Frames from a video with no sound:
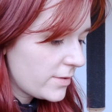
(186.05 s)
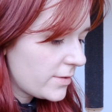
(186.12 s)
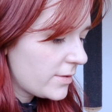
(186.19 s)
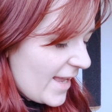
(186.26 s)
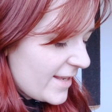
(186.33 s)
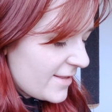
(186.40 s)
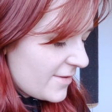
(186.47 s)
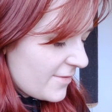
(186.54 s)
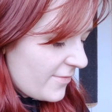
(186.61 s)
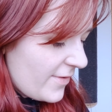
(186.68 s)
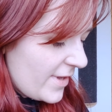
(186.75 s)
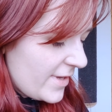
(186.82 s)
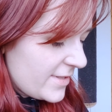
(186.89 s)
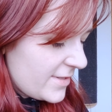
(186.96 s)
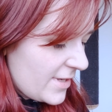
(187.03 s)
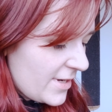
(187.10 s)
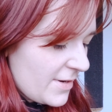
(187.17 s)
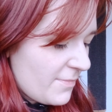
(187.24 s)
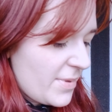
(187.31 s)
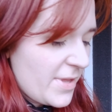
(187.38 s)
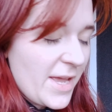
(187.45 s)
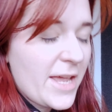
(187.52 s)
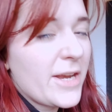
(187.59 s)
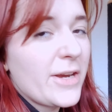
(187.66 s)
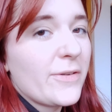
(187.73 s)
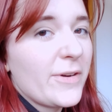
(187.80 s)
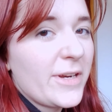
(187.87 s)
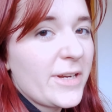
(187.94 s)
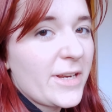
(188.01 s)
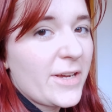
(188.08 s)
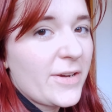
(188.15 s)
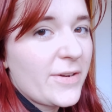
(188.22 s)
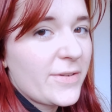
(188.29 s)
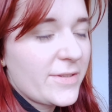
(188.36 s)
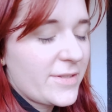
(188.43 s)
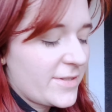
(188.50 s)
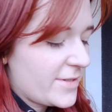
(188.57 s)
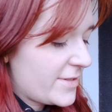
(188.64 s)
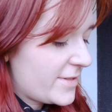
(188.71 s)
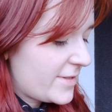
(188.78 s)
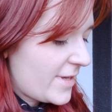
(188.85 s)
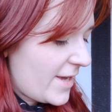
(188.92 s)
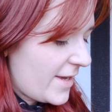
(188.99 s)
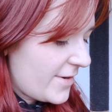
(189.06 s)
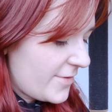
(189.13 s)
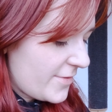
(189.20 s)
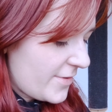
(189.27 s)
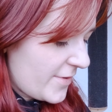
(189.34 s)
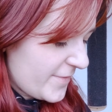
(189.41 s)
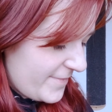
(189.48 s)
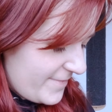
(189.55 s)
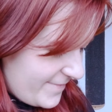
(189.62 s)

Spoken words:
And the things that I'm planning right now, it's just, I don't know.